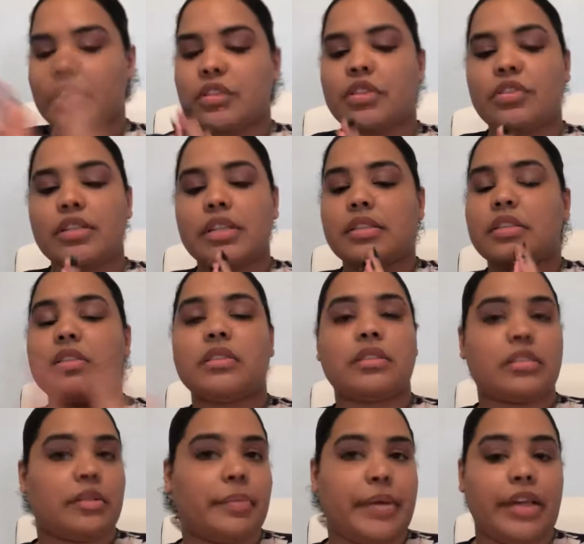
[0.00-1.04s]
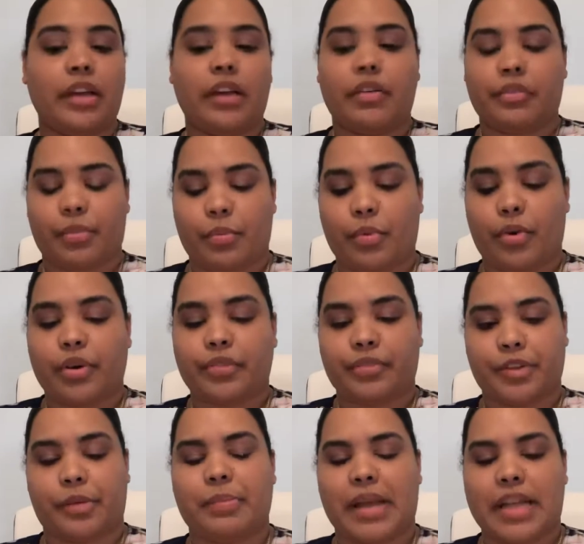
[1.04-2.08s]
So this could be a reward
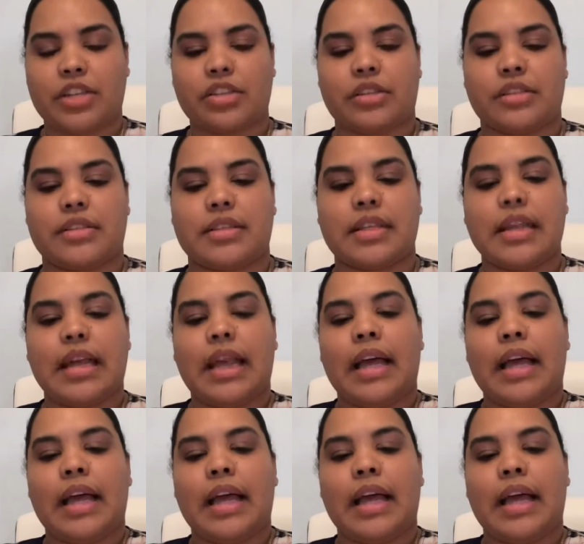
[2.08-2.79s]
for your patience.